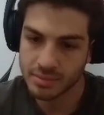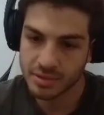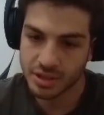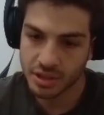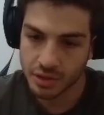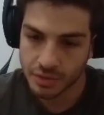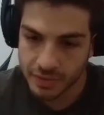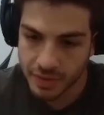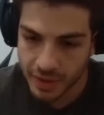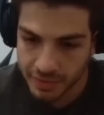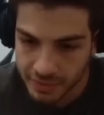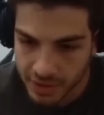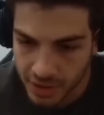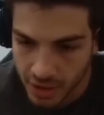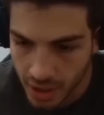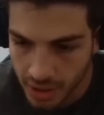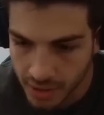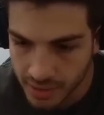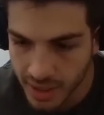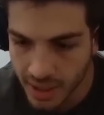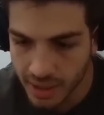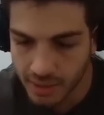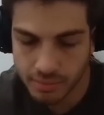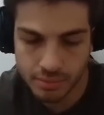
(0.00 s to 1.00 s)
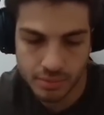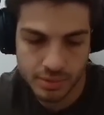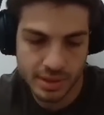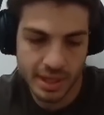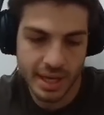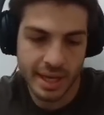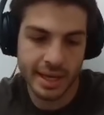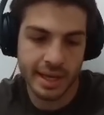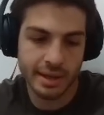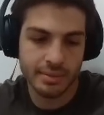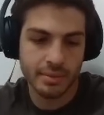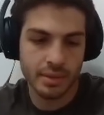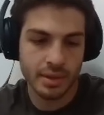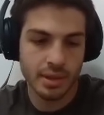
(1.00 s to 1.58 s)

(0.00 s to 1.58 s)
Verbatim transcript: 250 on there. We'll take it.